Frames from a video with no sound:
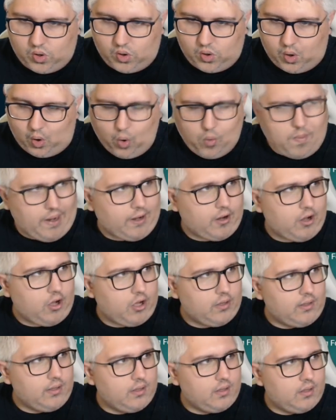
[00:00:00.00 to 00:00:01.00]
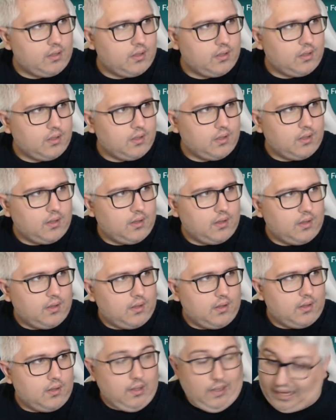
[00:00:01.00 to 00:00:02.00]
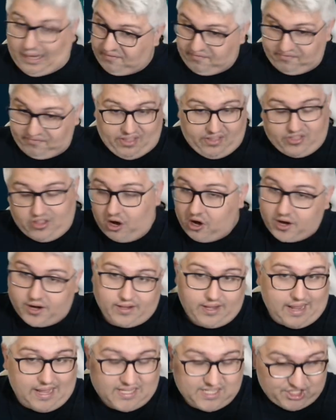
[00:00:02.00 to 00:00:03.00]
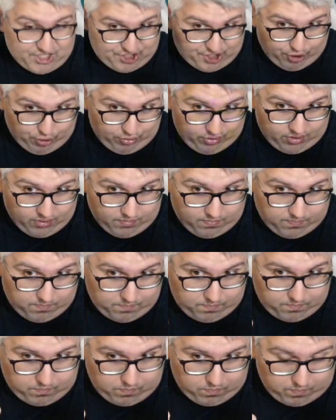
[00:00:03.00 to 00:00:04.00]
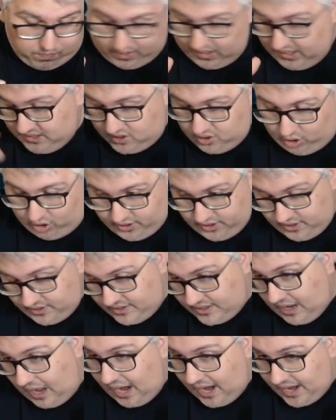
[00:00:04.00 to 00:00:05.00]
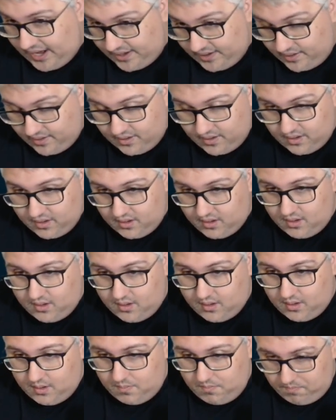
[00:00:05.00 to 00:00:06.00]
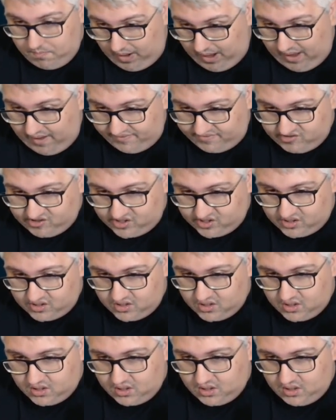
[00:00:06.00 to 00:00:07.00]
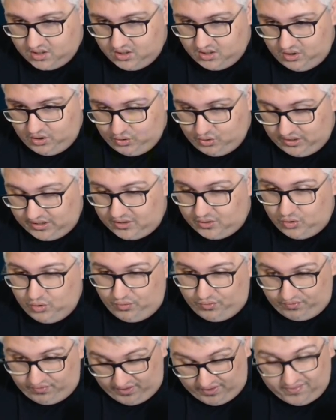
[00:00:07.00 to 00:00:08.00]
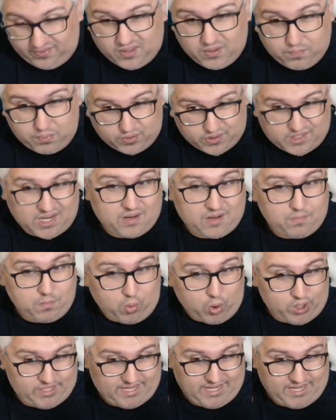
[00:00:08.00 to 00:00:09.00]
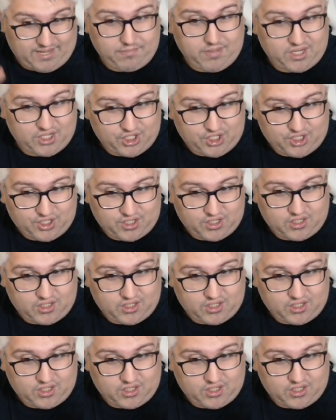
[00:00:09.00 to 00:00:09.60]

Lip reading: Oh my god. If the target has shield plus all the 9 buffs, you're gonna do 50% more damage.